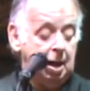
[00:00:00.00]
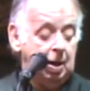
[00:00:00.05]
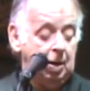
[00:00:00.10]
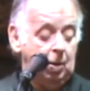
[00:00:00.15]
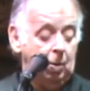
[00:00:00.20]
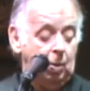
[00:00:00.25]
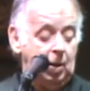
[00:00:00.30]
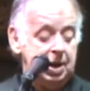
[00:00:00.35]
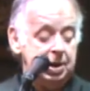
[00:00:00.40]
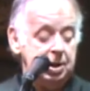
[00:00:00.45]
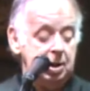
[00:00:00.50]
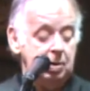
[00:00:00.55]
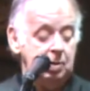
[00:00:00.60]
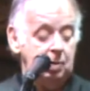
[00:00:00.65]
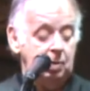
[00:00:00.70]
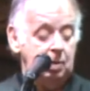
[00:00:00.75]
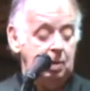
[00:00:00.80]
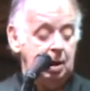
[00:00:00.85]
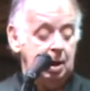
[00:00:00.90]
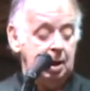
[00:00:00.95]
when
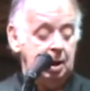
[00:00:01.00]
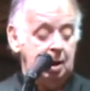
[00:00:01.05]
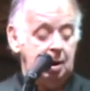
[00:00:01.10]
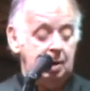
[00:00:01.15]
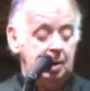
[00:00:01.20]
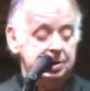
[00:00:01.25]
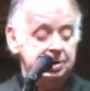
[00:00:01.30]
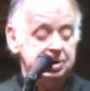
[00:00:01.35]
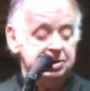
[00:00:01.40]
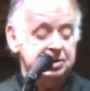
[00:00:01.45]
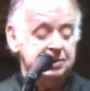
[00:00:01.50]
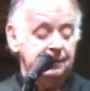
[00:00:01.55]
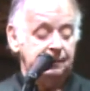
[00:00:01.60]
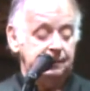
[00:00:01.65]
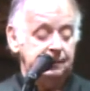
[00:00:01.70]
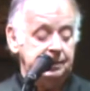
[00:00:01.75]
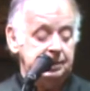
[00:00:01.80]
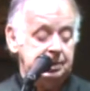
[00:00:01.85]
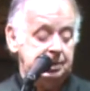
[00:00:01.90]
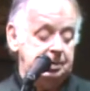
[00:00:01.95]
you uh, are
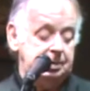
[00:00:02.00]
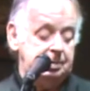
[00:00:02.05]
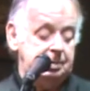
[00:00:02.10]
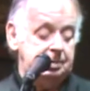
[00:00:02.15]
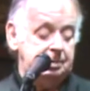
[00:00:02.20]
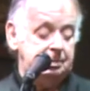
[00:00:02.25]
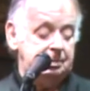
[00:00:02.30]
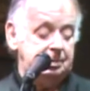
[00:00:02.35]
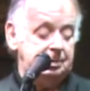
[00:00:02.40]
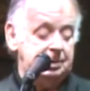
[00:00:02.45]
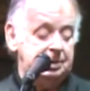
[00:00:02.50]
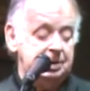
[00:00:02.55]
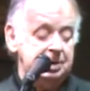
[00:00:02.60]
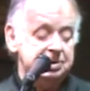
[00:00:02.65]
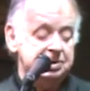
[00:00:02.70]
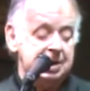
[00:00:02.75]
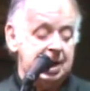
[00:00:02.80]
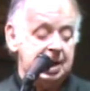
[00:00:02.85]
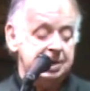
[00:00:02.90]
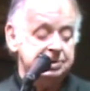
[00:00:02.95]

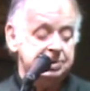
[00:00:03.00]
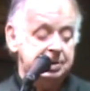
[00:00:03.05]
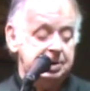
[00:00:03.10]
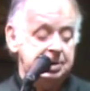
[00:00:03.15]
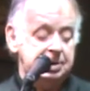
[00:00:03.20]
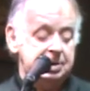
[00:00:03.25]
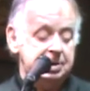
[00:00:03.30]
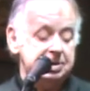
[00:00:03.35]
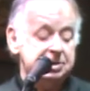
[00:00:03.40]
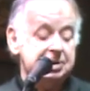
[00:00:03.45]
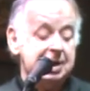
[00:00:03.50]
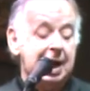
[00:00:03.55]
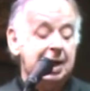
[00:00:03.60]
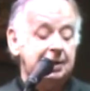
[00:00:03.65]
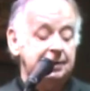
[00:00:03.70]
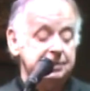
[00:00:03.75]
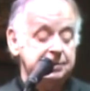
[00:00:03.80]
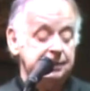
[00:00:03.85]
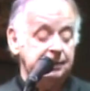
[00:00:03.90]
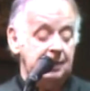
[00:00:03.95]

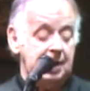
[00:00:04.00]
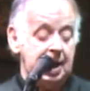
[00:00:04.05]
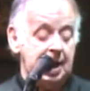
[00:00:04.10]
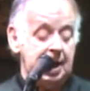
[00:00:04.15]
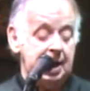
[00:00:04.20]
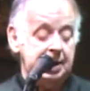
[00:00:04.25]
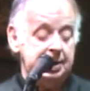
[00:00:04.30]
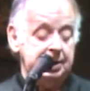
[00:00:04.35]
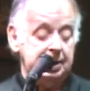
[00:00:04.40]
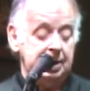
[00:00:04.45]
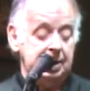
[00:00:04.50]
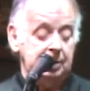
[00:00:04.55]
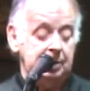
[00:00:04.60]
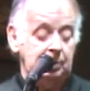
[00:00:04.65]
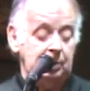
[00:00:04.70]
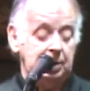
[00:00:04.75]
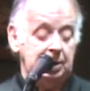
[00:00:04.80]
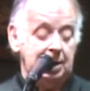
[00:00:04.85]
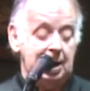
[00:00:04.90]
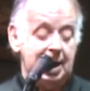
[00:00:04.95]
dissatisfied
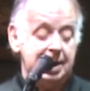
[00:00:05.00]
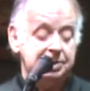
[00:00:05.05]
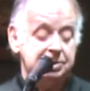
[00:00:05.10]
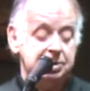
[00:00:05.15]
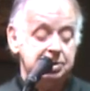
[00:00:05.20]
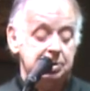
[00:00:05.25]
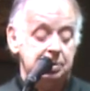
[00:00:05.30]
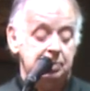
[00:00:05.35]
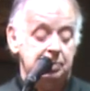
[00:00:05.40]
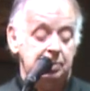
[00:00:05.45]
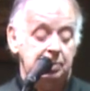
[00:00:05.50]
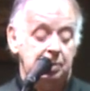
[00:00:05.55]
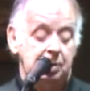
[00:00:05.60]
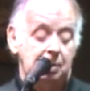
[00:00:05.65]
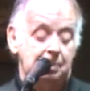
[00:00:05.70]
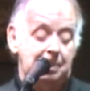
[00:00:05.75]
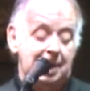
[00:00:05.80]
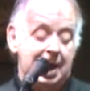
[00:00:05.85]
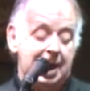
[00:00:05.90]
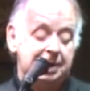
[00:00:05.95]
and would like to
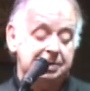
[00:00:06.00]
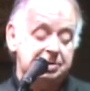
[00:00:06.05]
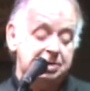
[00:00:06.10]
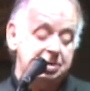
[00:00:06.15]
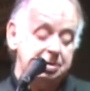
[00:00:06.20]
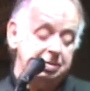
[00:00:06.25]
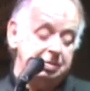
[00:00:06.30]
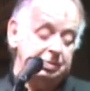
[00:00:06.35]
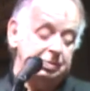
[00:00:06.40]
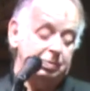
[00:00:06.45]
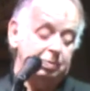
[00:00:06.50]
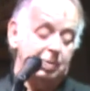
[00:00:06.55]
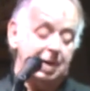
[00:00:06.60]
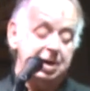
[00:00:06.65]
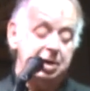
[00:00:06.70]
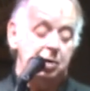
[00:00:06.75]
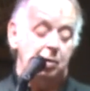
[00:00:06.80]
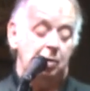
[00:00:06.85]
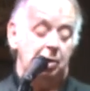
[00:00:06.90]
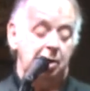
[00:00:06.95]
go back to
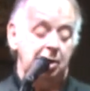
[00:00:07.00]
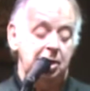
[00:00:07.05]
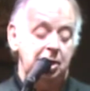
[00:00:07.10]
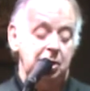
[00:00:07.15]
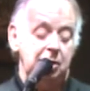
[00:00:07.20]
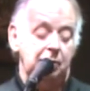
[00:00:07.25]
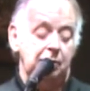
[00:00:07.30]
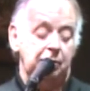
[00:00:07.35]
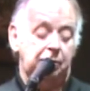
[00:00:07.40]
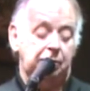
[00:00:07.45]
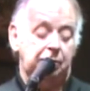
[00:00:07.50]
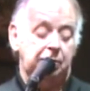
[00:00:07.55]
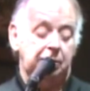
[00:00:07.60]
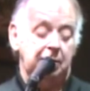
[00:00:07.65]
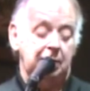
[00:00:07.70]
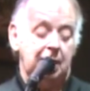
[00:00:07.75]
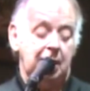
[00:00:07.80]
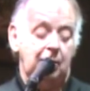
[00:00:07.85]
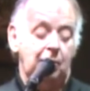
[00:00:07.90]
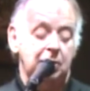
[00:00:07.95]
when you were a
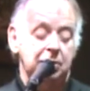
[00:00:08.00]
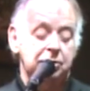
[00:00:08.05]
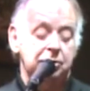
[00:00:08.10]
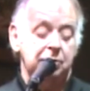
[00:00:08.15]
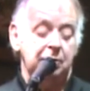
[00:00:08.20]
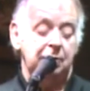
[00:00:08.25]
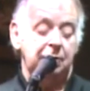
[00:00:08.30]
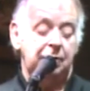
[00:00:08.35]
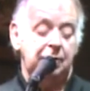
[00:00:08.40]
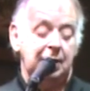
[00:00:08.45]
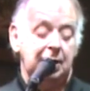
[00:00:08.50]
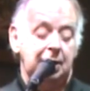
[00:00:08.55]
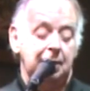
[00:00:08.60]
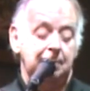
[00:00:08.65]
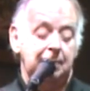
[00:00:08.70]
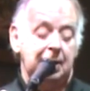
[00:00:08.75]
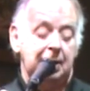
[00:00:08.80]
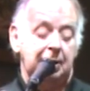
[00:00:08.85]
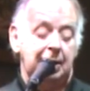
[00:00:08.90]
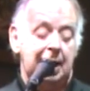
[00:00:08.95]
youth, I want you to think
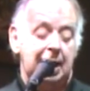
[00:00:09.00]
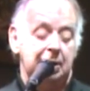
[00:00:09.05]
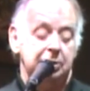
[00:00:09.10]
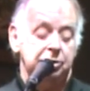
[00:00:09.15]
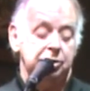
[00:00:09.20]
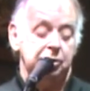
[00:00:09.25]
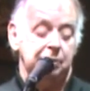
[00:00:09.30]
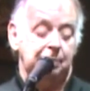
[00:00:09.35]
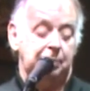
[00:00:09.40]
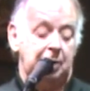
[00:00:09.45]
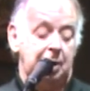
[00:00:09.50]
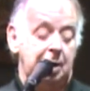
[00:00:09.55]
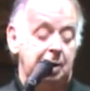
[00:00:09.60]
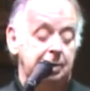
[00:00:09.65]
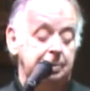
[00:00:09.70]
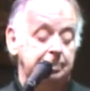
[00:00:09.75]
about algebra.